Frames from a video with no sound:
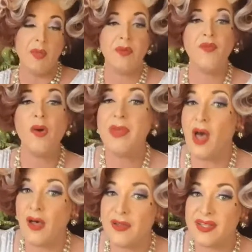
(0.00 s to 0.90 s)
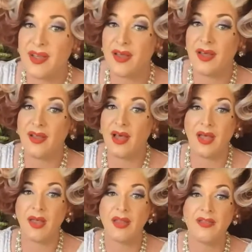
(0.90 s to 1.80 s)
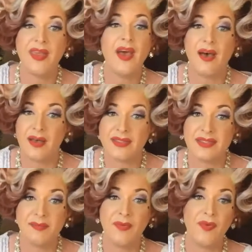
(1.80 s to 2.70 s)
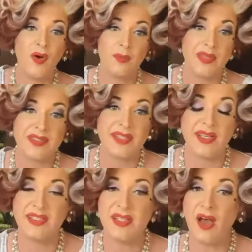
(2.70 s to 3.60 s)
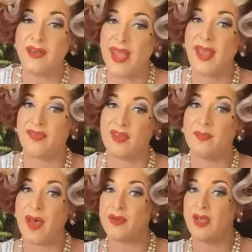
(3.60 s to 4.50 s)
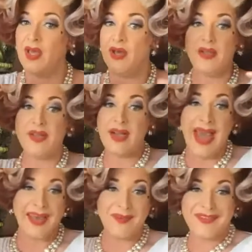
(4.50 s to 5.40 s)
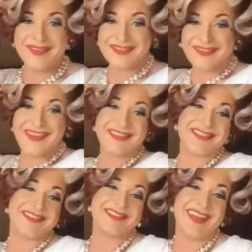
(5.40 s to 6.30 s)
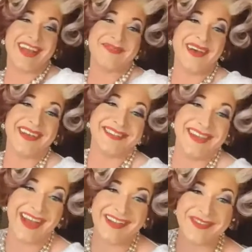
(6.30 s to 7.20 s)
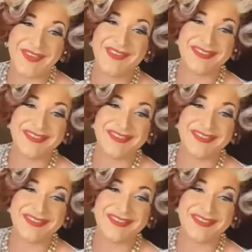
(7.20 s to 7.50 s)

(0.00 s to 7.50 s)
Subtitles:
performing art, the arts, performance is not just about the glamorous creatures like myself who